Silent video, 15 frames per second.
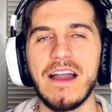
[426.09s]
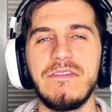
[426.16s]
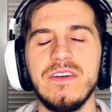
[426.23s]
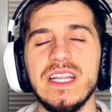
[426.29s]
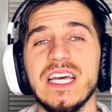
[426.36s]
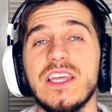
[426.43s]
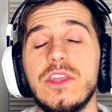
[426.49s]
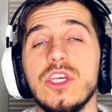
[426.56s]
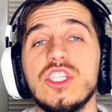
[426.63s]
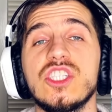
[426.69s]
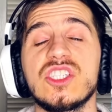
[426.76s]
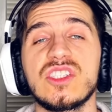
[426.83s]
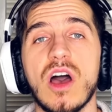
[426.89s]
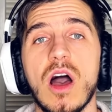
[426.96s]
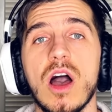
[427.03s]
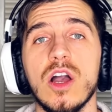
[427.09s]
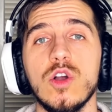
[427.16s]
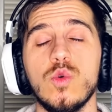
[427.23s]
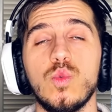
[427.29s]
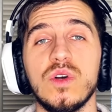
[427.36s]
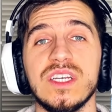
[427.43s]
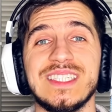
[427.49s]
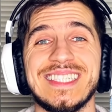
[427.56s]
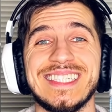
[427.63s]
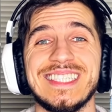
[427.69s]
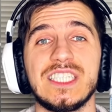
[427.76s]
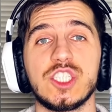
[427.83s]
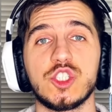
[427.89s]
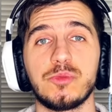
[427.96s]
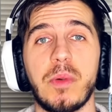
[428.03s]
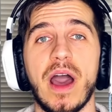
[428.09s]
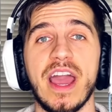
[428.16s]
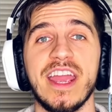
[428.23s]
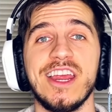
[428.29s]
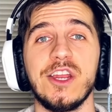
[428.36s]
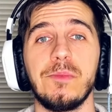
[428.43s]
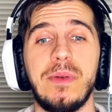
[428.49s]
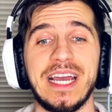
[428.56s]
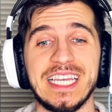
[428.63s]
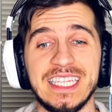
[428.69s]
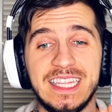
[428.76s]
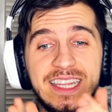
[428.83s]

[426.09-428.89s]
I feel like this song was inspired by